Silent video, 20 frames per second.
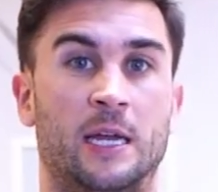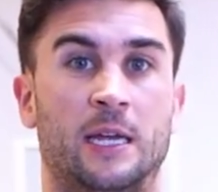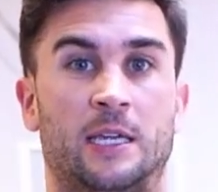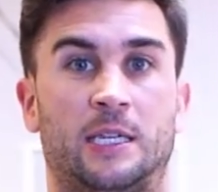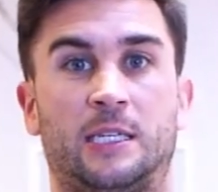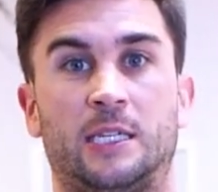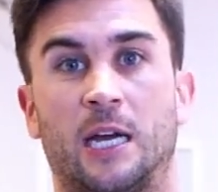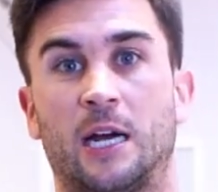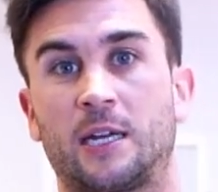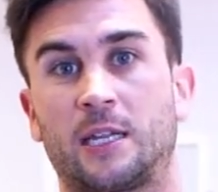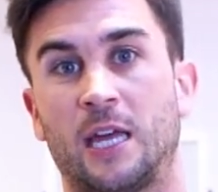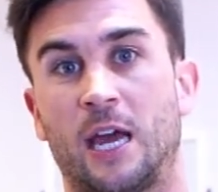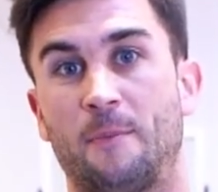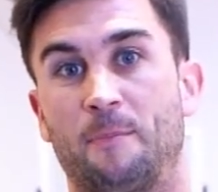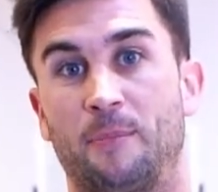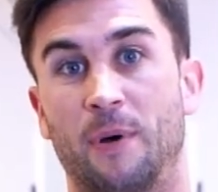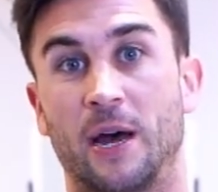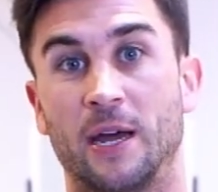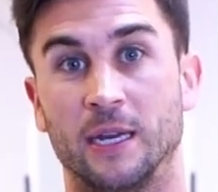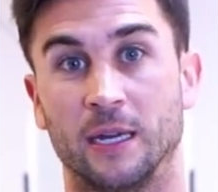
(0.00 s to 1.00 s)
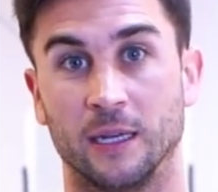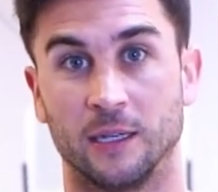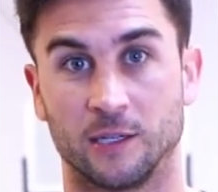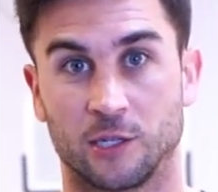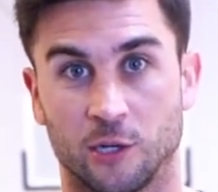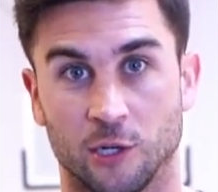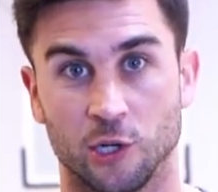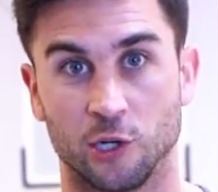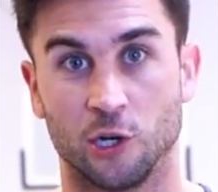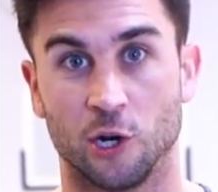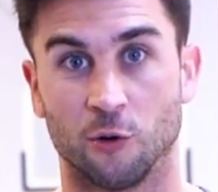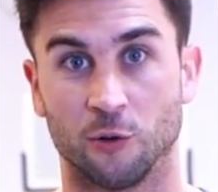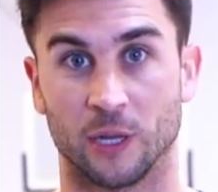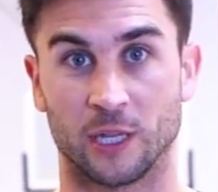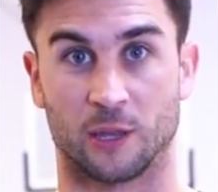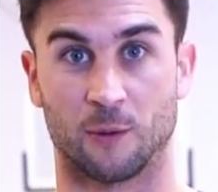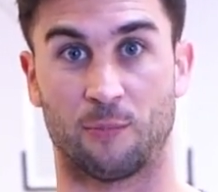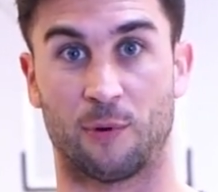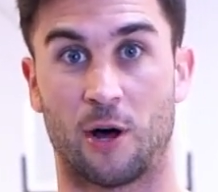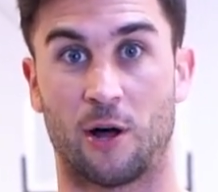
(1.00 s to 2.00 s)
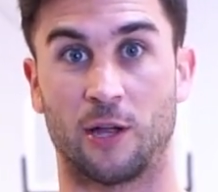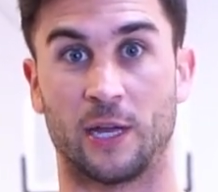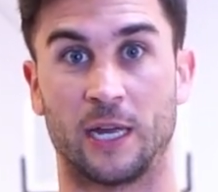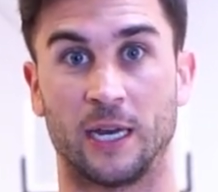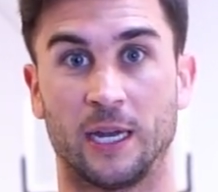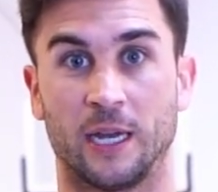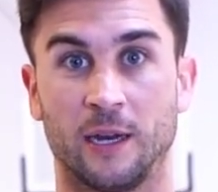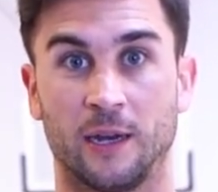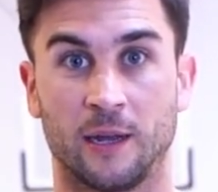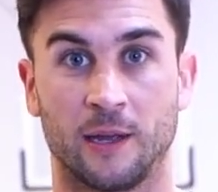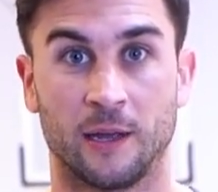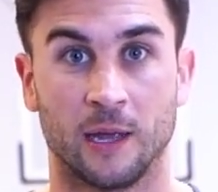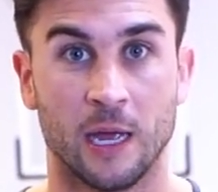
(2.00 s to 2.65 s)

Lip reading: suck that butt in so you don't let the ball hit it.